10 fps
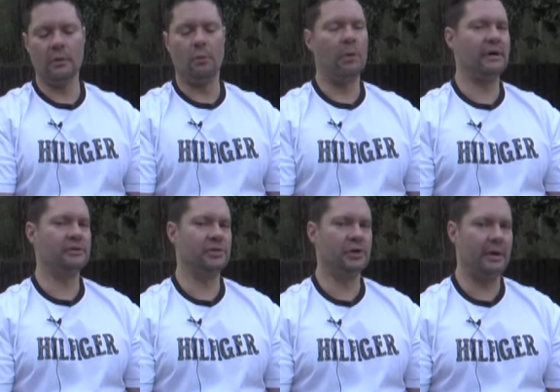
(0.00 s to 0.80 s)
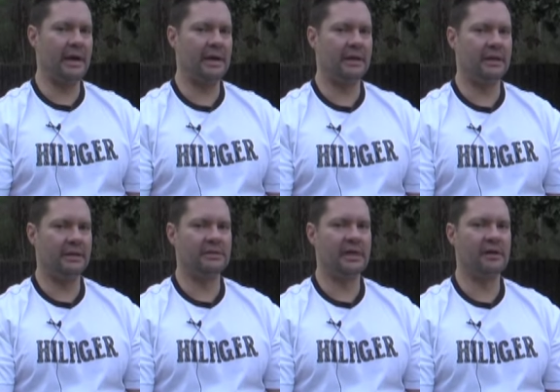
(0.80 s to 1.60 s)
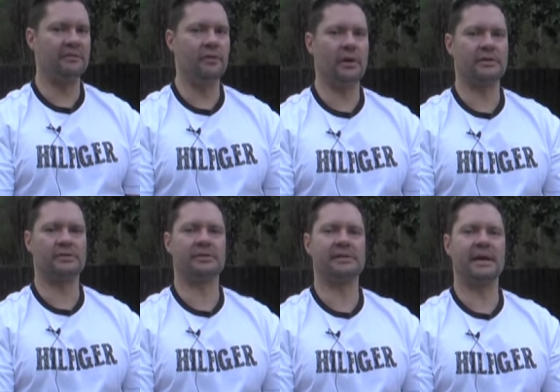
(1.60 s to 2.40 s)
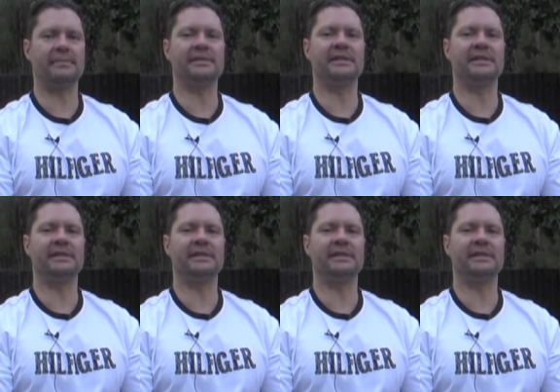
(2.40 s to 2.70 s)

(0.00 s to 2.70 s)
why don't you go ahead and take a few extra steps